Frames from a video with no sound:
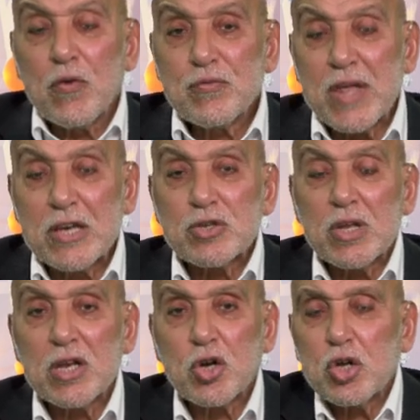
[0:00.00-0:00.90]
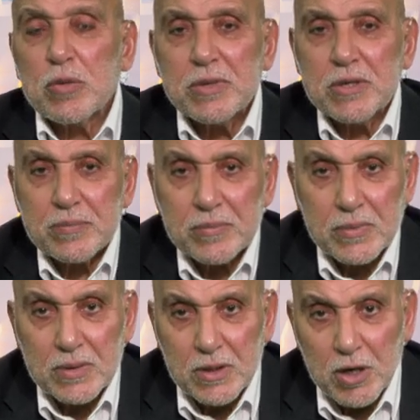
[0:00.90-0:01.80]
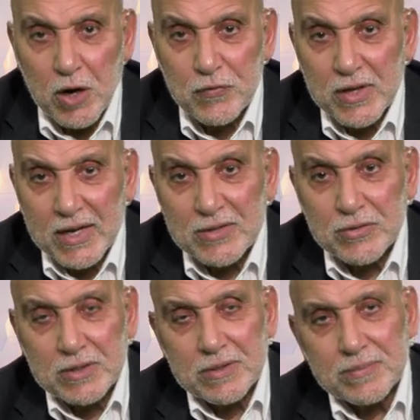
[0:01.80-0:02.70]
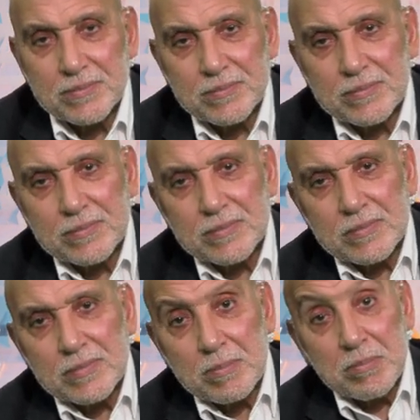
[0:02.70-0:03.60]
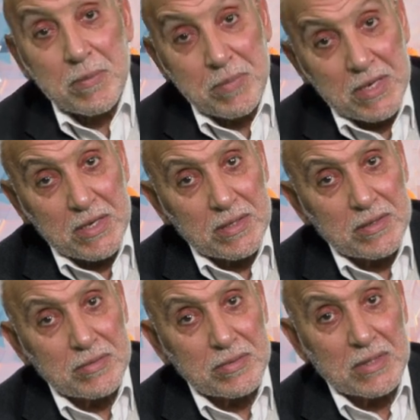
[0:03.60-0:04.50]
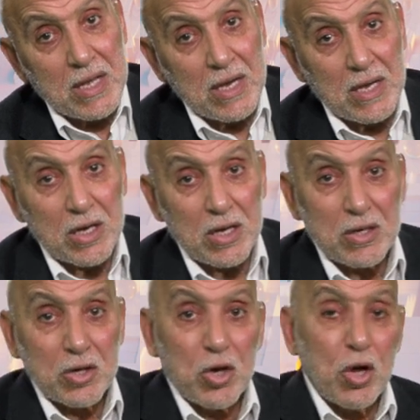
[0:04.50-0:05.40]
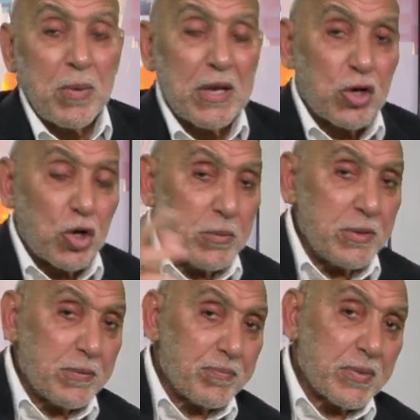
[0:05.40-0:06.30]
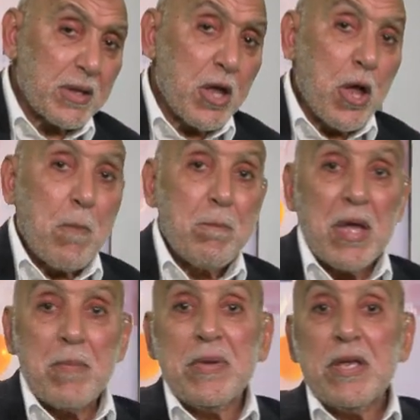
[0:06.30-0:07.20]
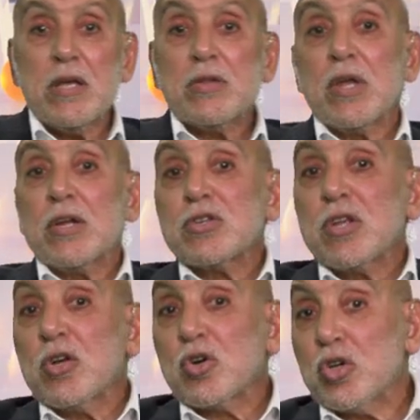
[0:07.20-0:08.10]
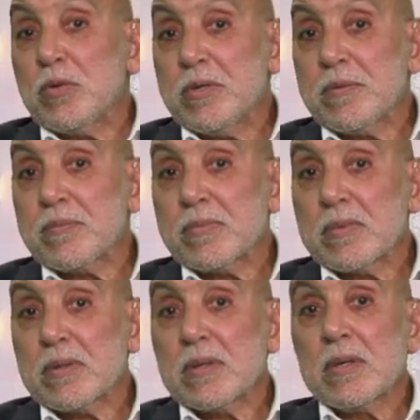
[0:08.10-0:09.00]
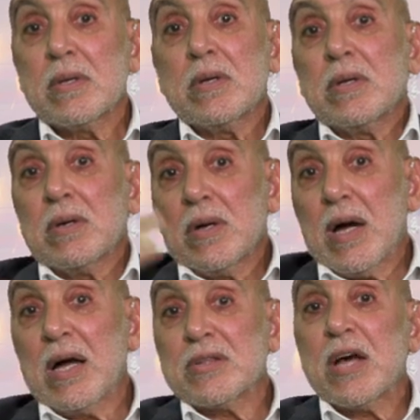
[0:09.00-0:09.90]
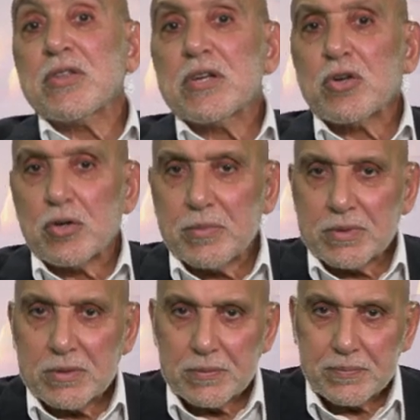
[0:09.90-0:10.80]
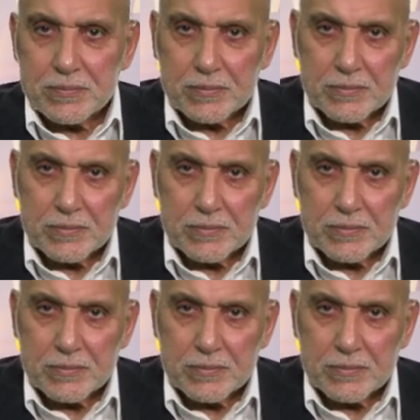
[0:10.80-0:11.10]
of national economy of the country. Maybe the global economy, maybe the regional economy and other economies.